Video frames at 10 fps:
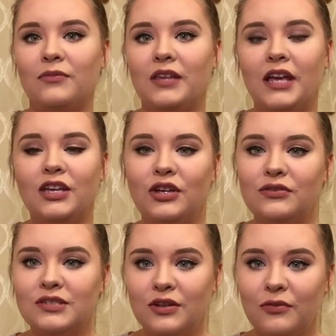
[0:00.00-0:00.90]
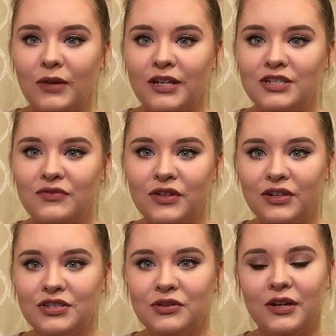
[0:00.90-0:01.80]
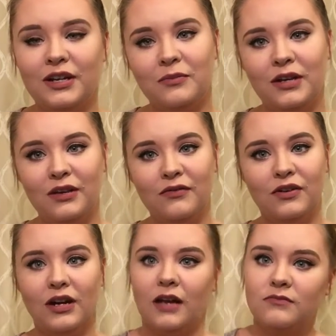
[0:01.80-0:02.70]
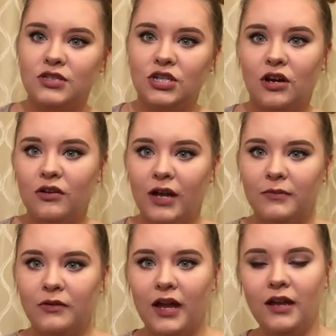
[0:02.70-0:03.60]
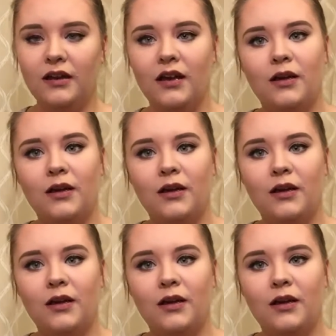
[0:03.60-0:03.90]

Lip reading: Thank you so much for joining me for MJo Mua.